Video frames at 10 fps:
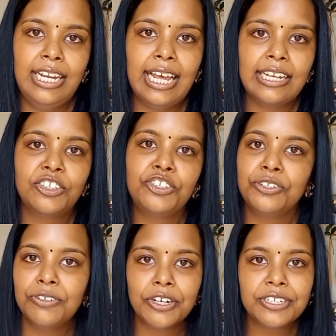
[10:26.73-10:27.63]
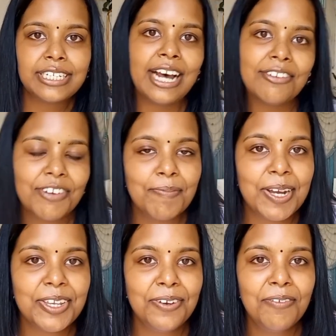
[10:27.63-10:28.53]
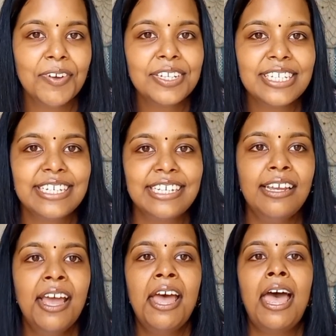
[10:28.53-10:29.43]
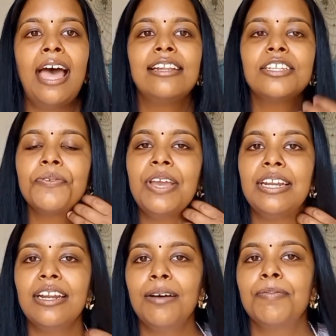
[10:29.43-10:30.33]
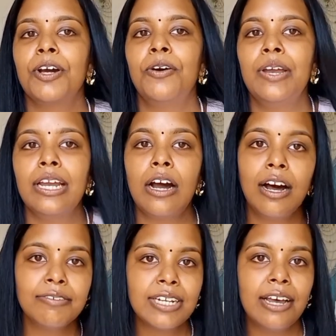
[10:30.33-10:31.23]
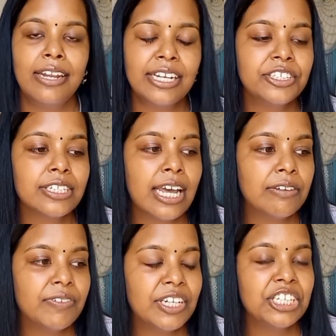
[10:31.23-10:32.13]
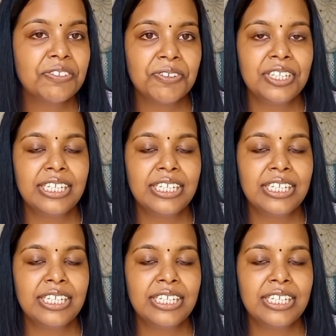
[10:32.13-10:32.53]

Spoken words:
like 2 roads down from my university. And so we ended up going after our lectures had finished for the